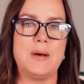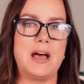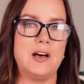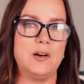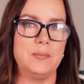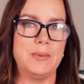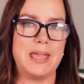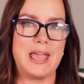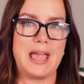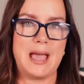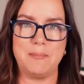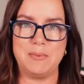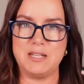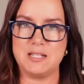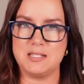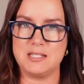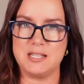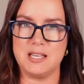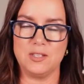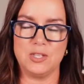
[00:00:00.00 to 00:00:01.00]
I'll be happy
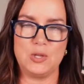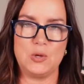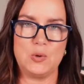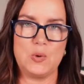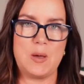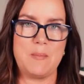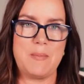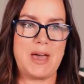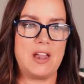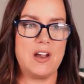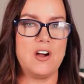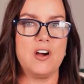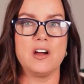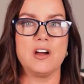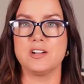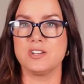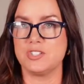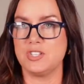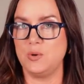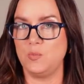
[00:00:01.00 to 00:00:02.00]
to tell you about
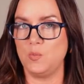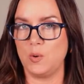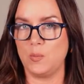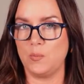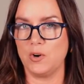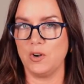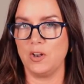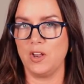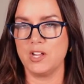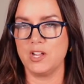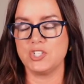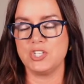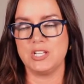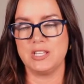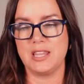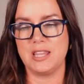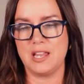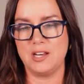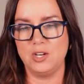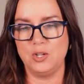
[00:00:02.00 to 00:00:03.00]
ours and when we're
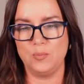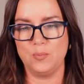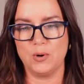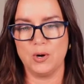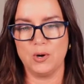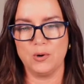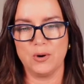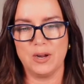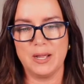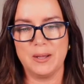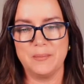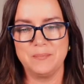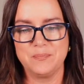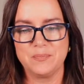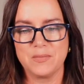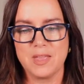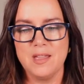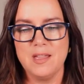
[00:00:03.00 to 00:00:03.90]
launching that new program.